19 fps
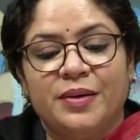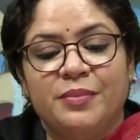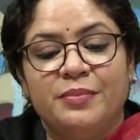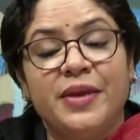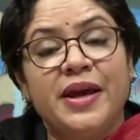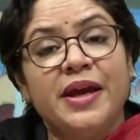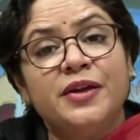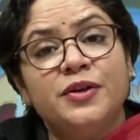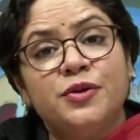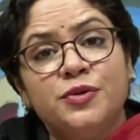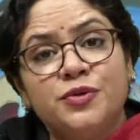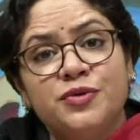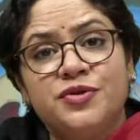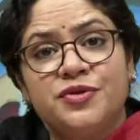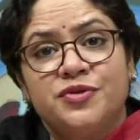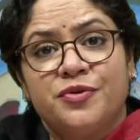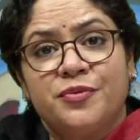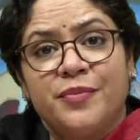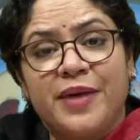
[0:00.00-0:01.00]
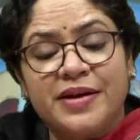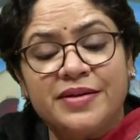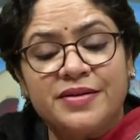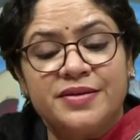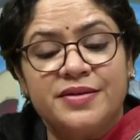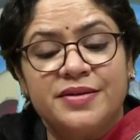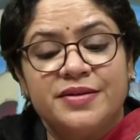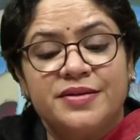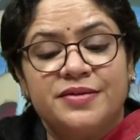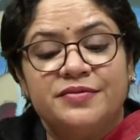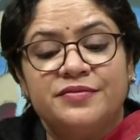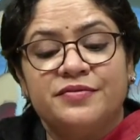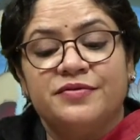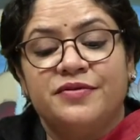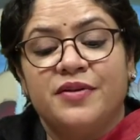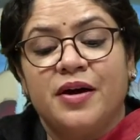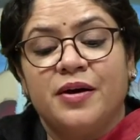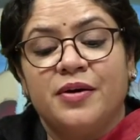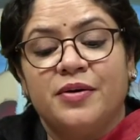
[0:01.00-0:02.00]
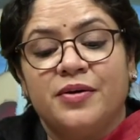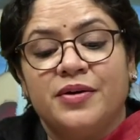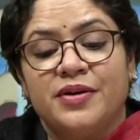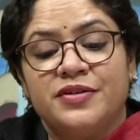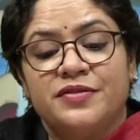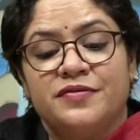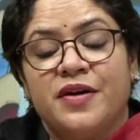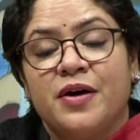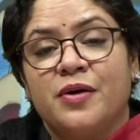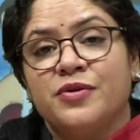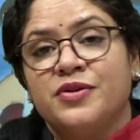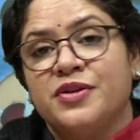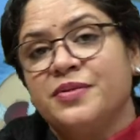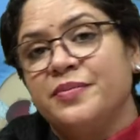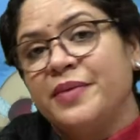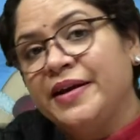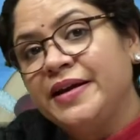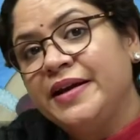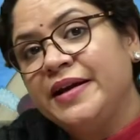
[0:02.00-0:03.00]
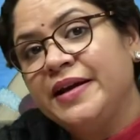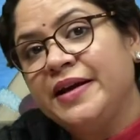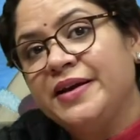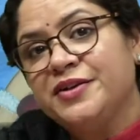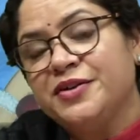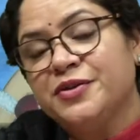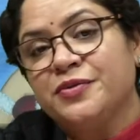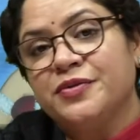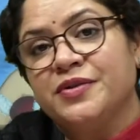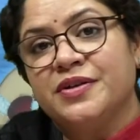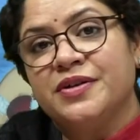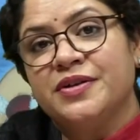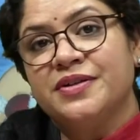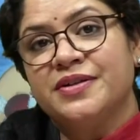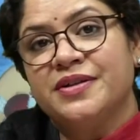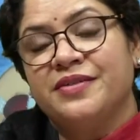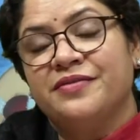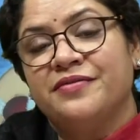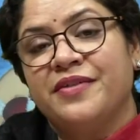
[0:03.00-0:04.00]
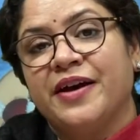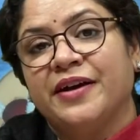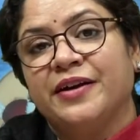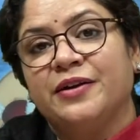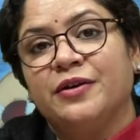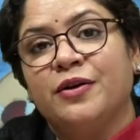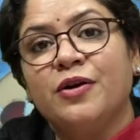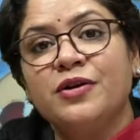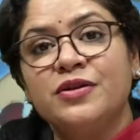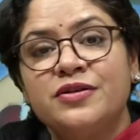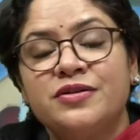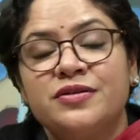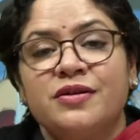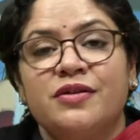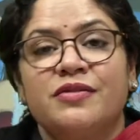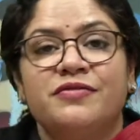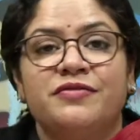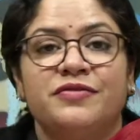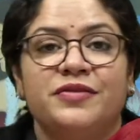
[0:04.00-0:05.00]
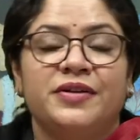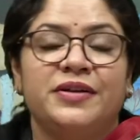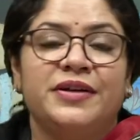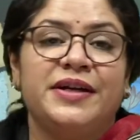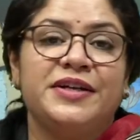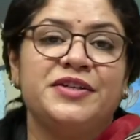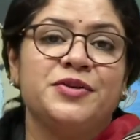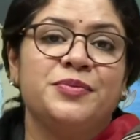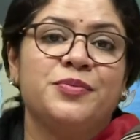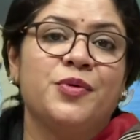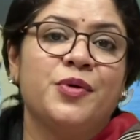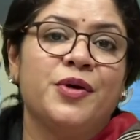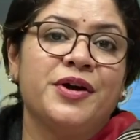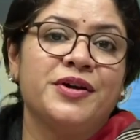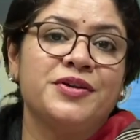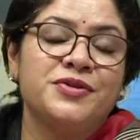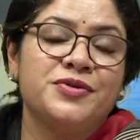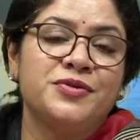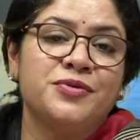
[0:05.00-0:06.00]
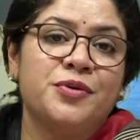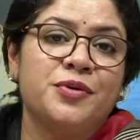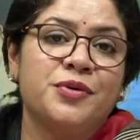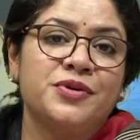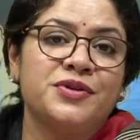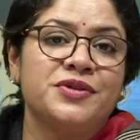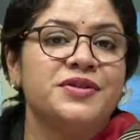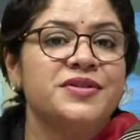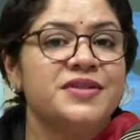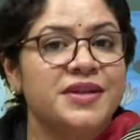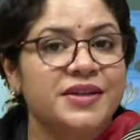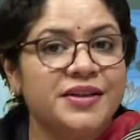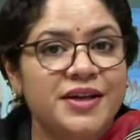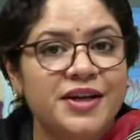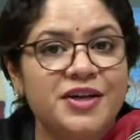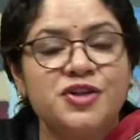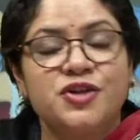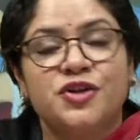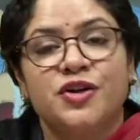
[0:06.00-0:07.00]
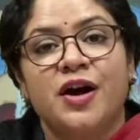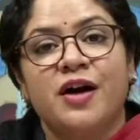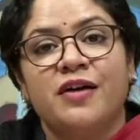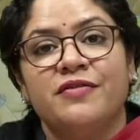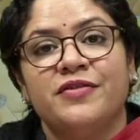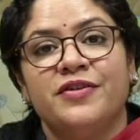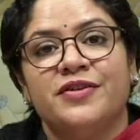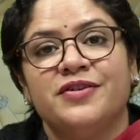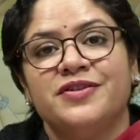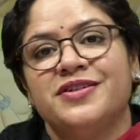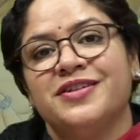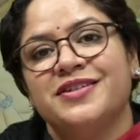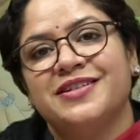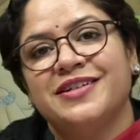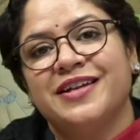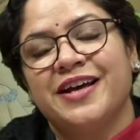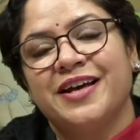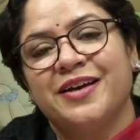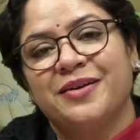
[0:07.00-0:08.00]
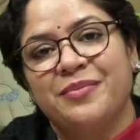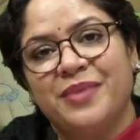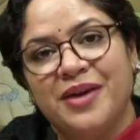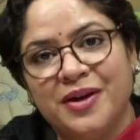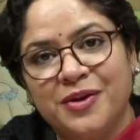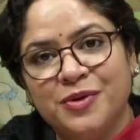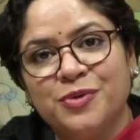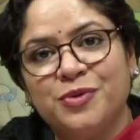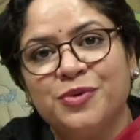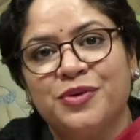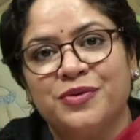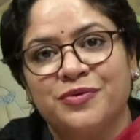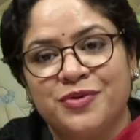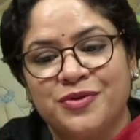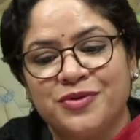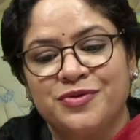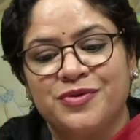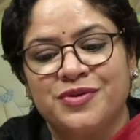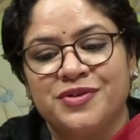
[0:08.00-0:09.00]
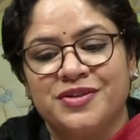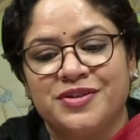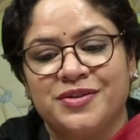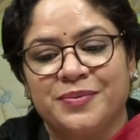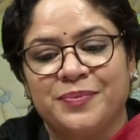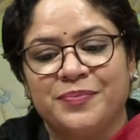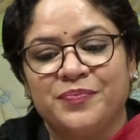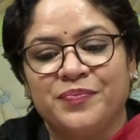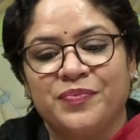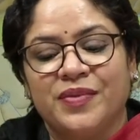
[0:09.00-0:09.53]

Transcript: Meghdoot's romanticism found, is found in many later works. In fact, lots of uh, later poets wrote Sandesh Kavya just like Meghdootam was written.